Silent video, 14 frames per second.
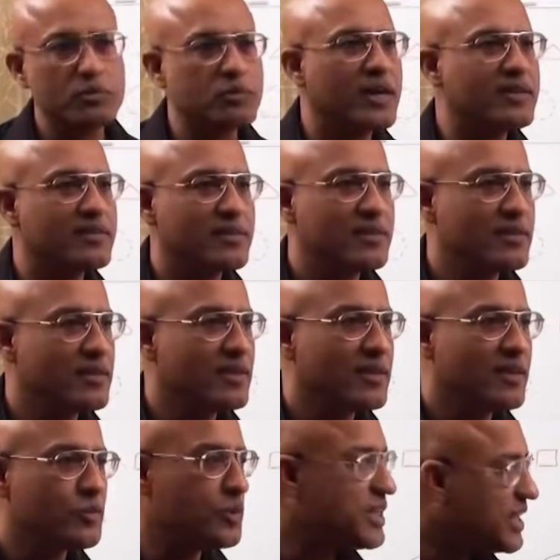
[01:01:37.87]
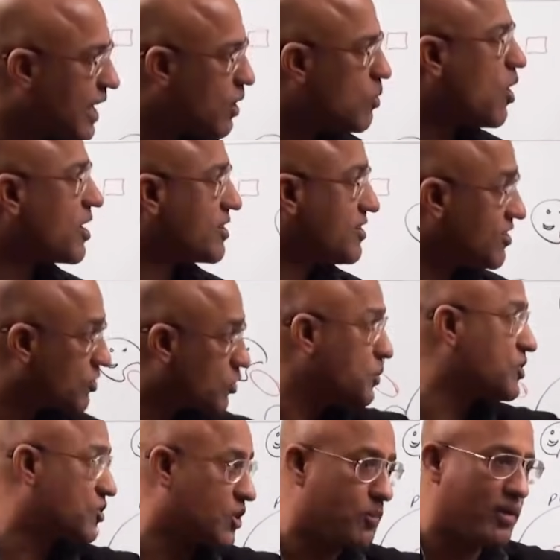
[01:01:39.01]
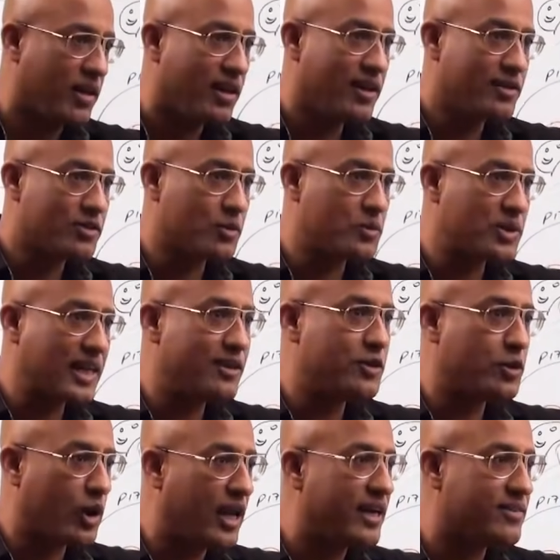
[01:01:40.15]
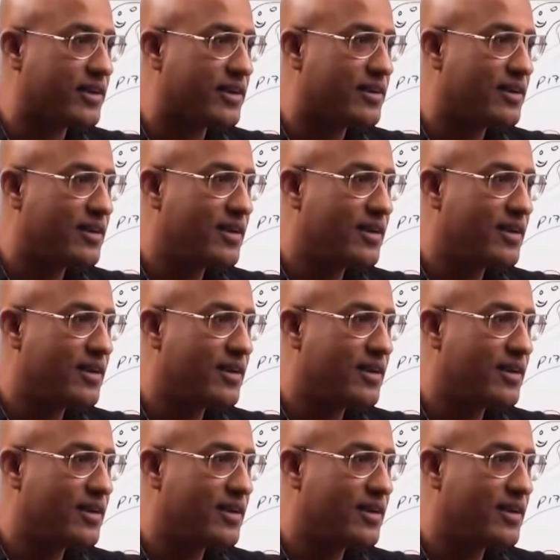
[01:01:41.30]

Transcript: to us. We really want this to be stable, so we can neutralize that.